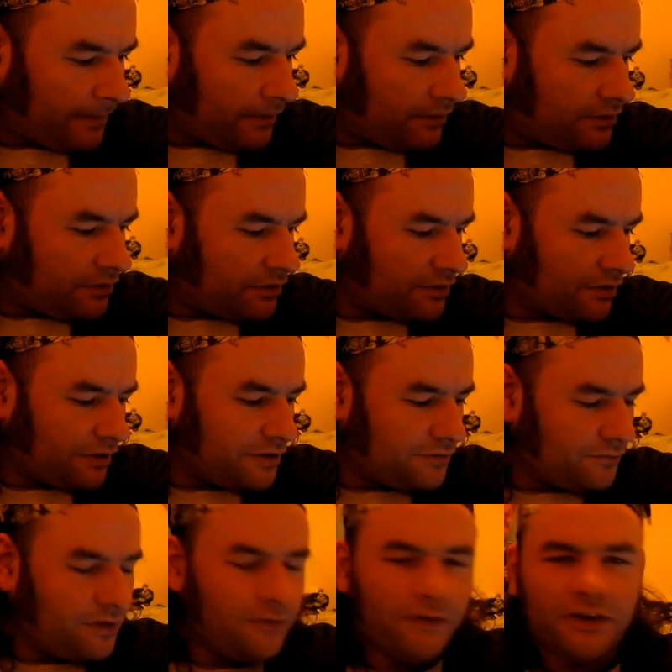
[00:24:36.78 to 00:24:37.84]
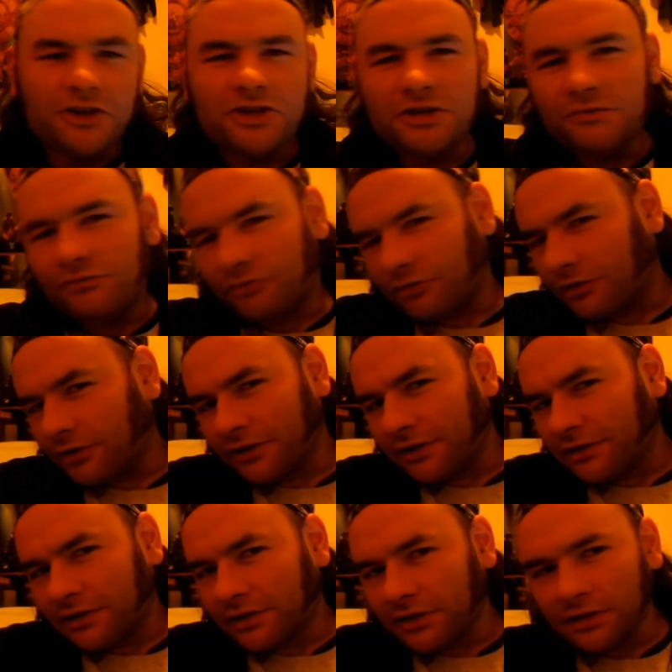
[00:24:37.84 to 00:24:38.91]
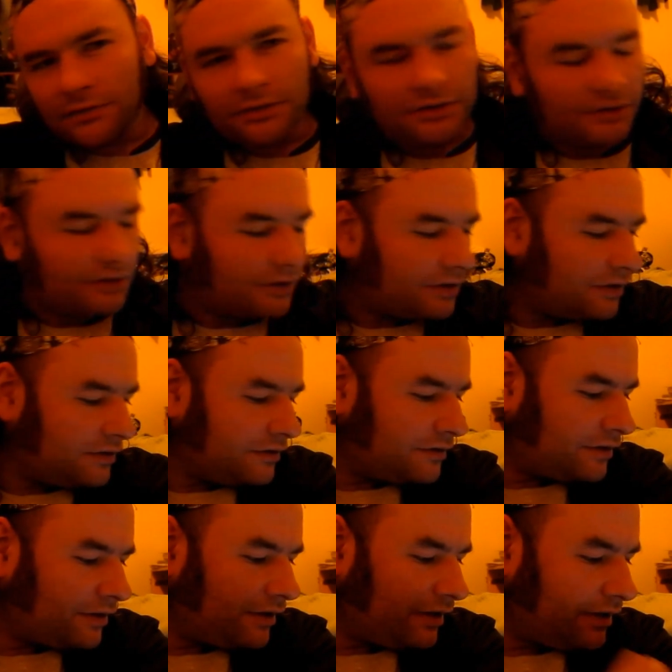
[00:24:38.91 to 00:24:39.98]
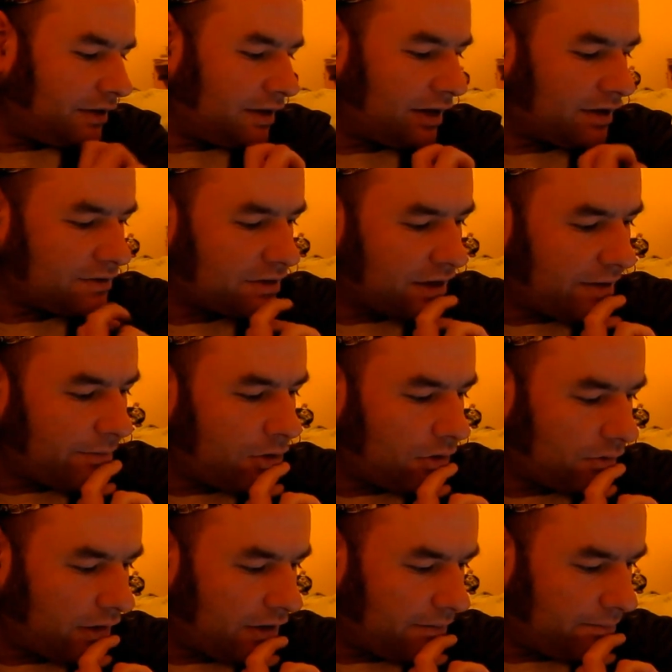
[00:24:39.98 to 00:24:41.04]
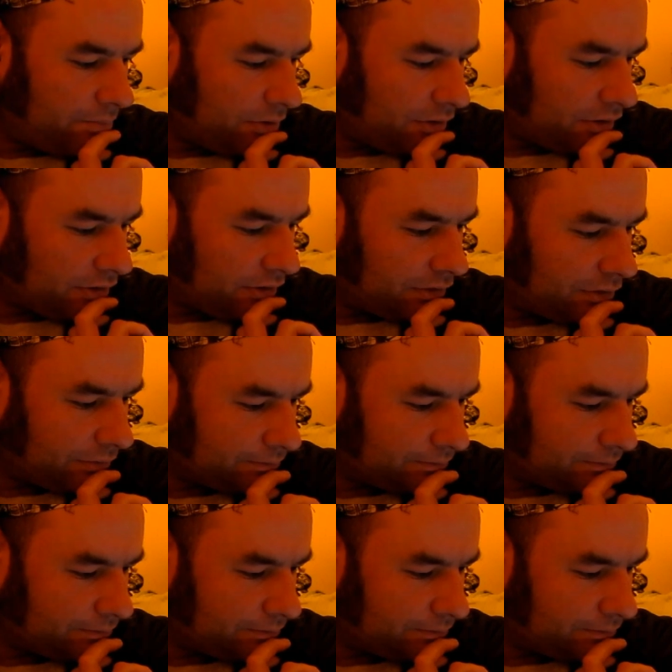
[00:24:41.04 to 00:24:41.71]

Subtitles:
So this guy isn't really very neutral on this issue, is he? He clearly has an MRA bias.